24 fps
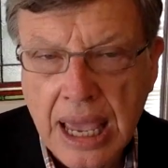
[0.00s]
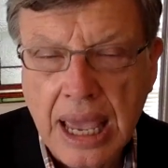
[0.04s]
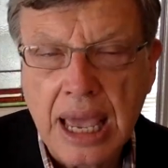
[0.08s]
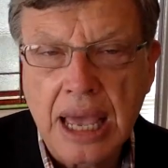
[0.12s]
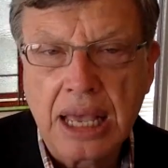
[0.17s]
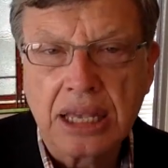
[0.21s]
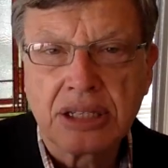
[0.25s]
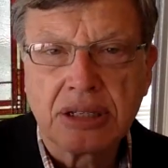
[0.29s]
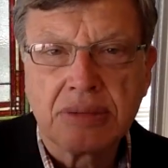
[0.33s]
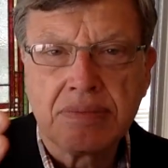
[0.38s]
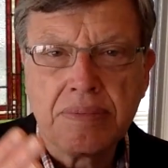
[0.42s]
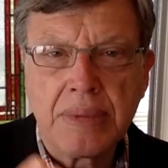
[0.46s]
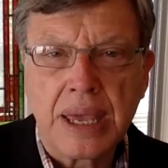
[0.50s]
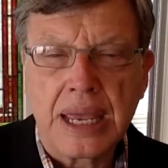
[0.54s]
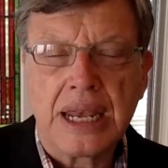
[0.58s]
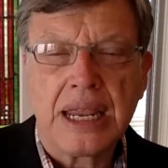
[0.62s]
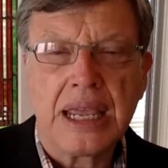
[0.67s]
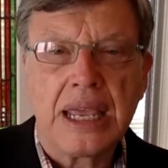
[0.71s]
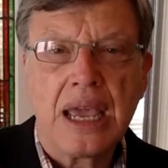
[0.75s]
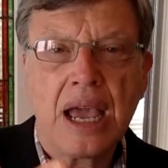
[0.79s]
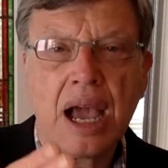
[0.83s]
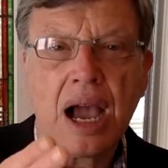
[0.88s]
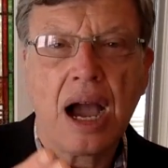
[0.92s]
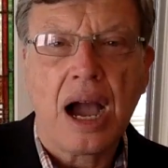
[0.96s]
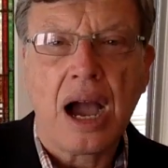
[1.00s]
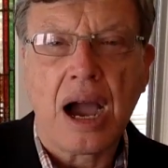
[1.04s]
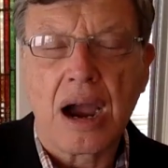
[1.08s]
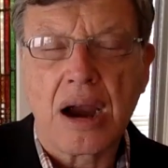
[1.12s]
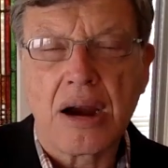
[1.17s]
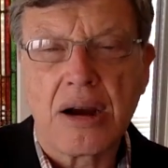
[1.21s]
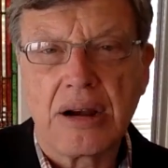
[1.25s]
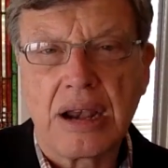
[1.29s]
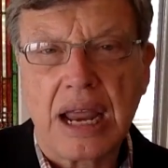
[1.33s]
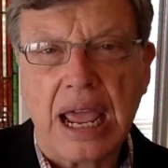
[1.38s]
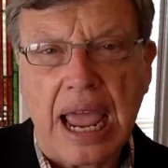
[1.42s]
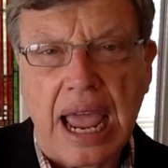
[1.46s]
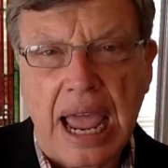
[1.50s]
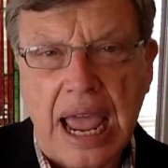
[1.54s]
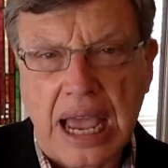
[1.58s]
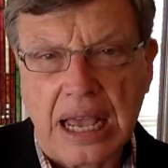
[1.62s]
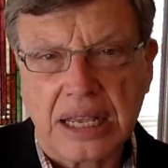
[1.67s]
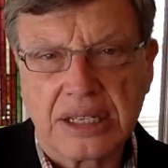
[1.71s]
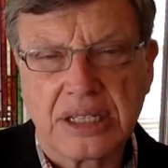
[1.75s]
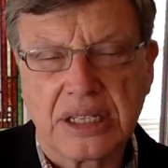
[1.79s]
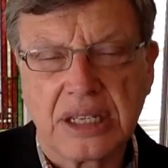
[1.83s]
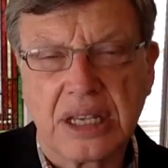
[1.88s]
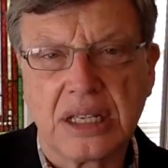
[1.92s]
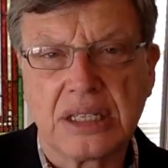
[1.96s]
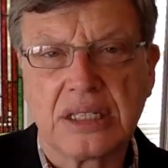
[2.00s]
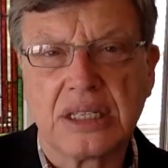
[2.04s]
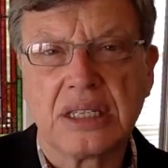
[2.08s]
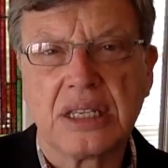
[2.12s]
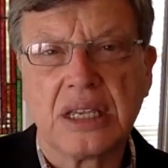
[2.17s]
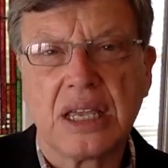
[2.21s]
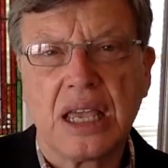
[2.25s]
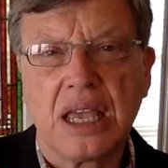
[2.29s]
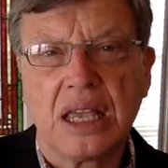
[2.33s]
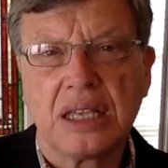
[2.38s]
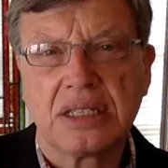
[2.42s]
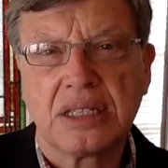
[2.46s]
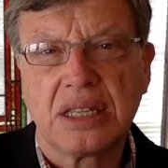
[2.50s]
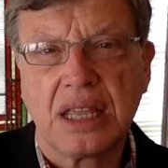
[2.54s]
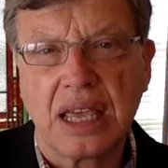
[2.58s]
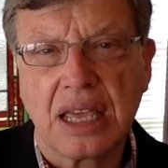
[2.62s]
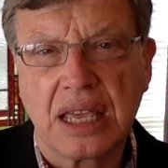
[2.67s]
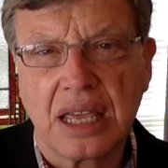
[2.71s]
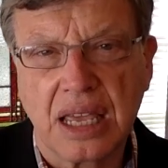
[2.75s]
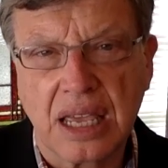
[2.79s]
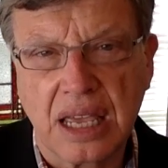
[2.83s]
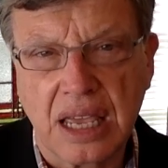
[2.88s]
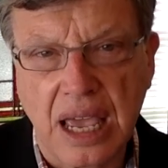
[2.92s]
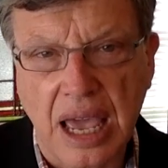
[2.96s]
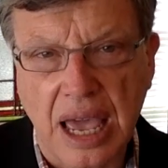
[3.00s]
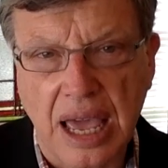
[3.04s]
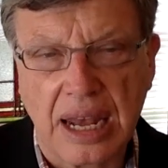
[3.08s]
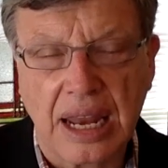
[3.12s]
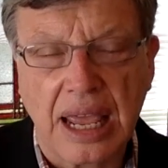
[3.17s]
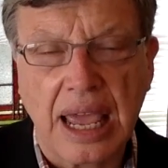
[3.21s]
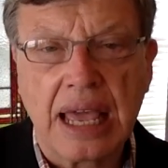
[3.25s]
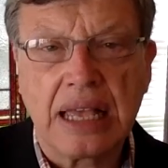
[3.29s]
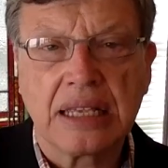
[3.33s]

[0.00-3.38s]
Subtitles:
as many hard assets as they can get.